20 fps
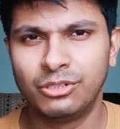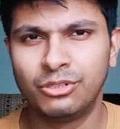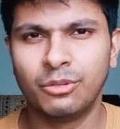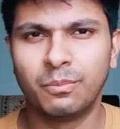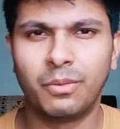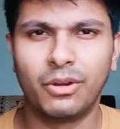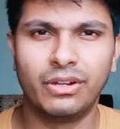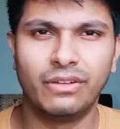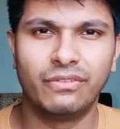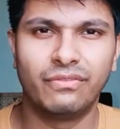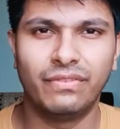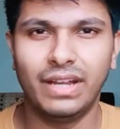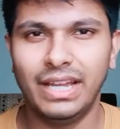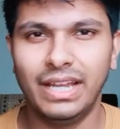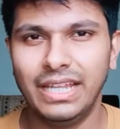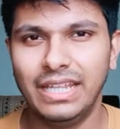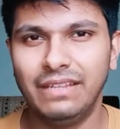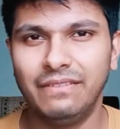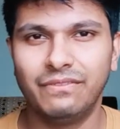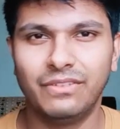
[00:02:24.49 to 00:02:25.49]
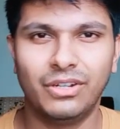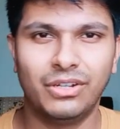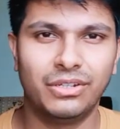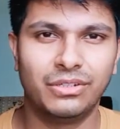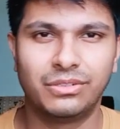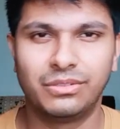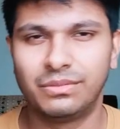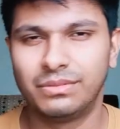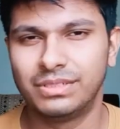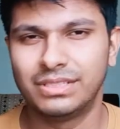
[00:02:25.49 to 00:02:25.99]
2.5
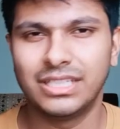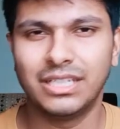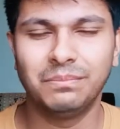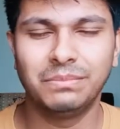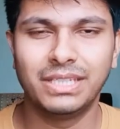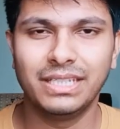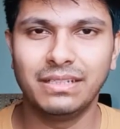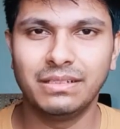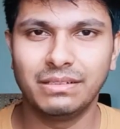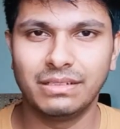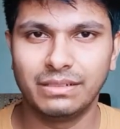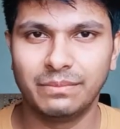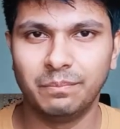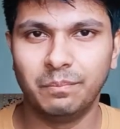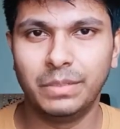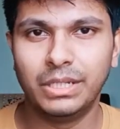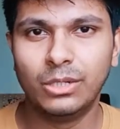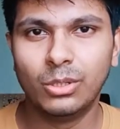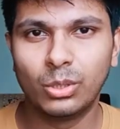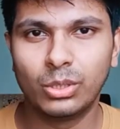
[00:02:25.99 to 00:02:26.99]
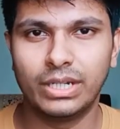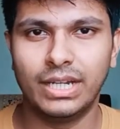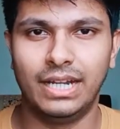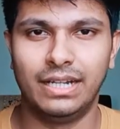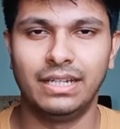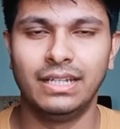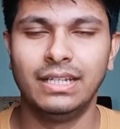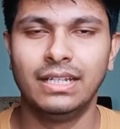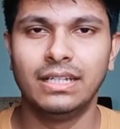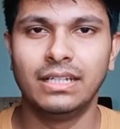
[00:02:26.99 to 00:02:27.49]
or something below
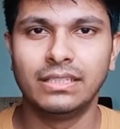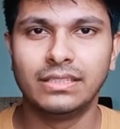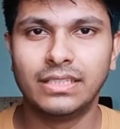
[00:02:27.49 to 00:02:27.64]
that.